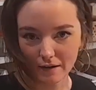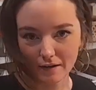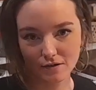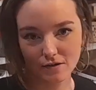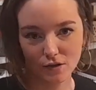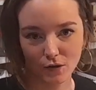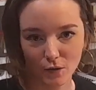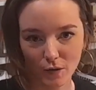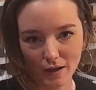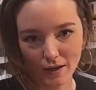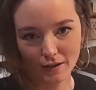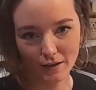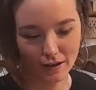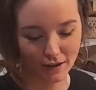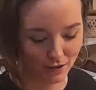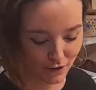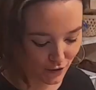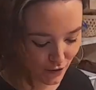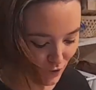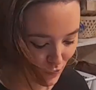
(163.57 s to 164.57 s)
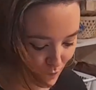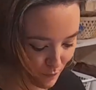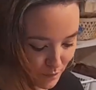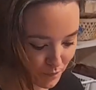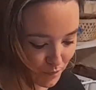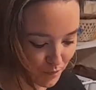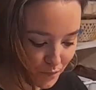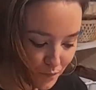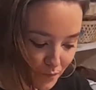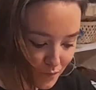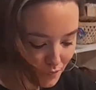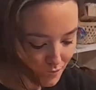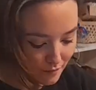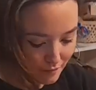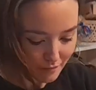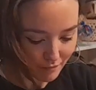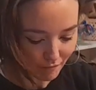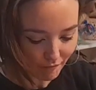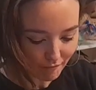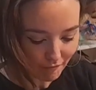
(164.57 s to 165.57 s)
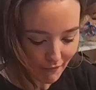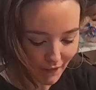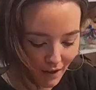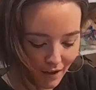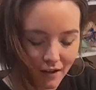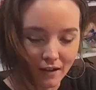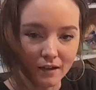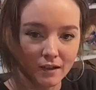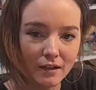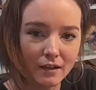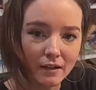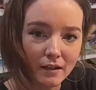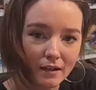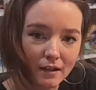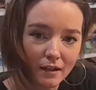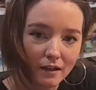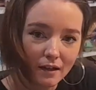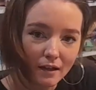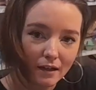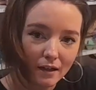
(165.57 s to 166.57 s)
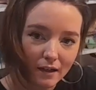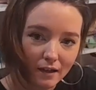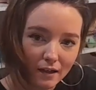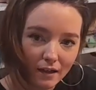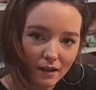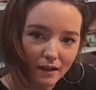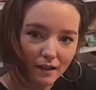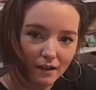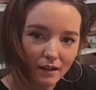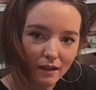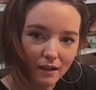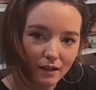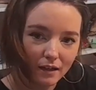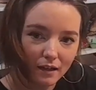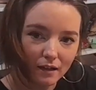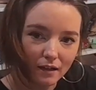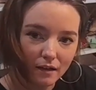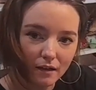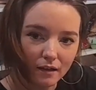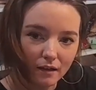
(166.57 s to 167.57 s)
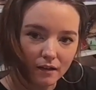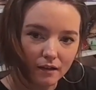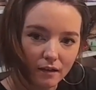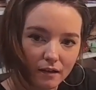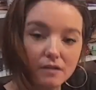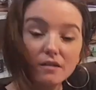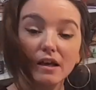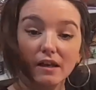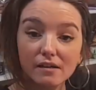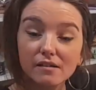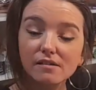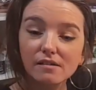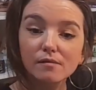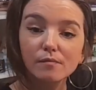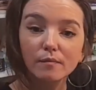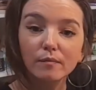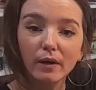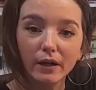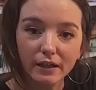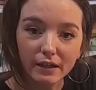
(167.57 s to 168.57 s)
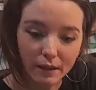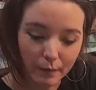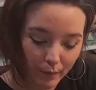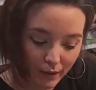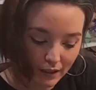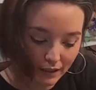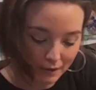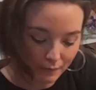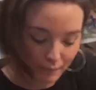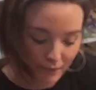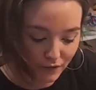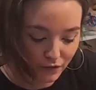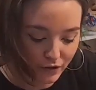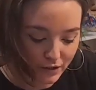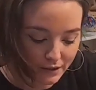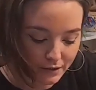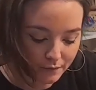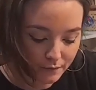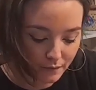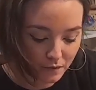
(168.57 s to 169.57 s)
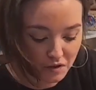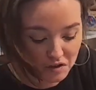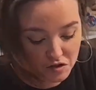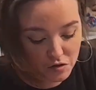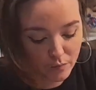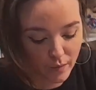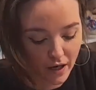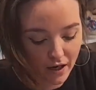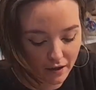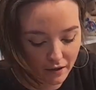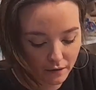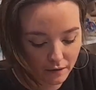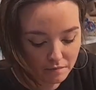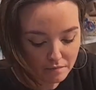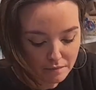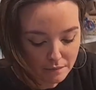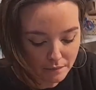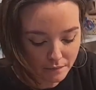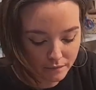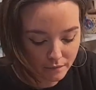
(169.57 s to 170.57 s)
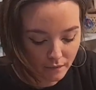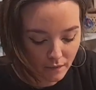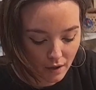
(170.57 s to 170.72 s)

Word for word: a Okay, okay, okay. But this is a, uh, uh, a, typical drink from here. Yes, And you like this drink?